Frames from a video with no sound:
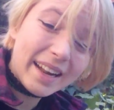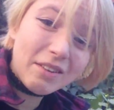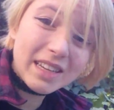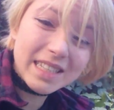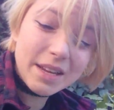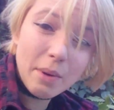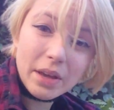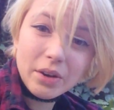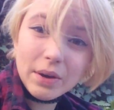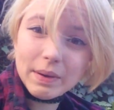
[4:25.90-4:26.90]
Now I can see where
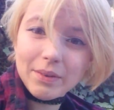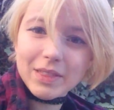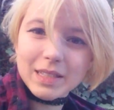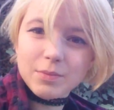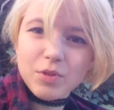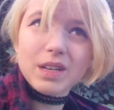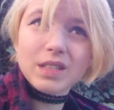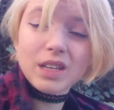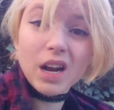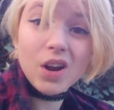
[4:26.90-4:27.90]
you're going with this,
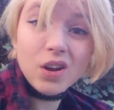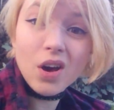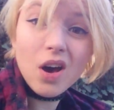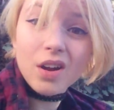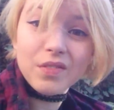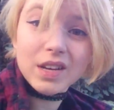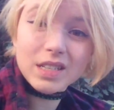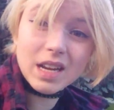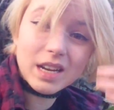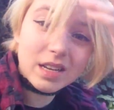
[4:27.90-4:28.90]
not all of
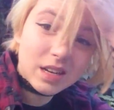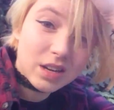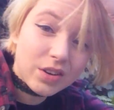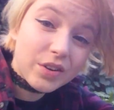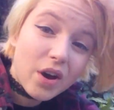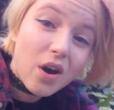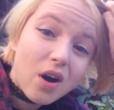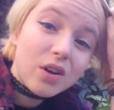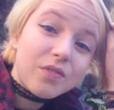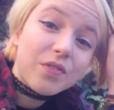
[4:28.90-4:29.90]
us, and not
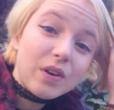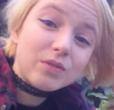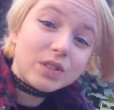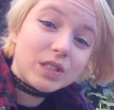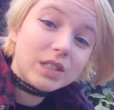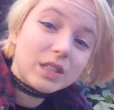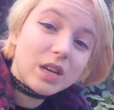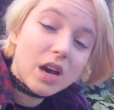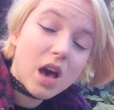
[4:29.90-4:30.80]
all of those